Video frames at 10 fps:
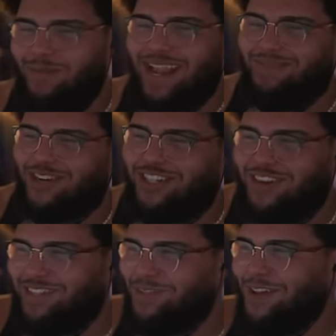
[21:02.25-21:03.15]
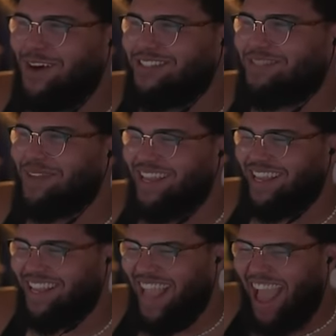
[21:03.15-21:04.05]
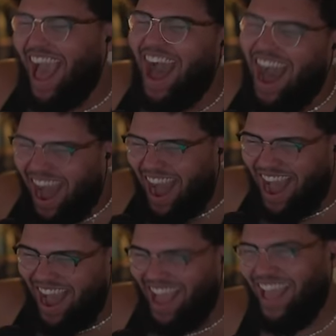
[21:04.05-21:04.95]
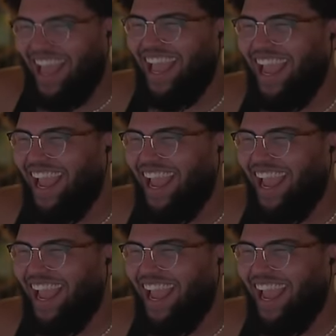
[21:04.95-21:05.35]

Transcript: Make it more stressful on Smitty. I'm gonna spectate Smitty.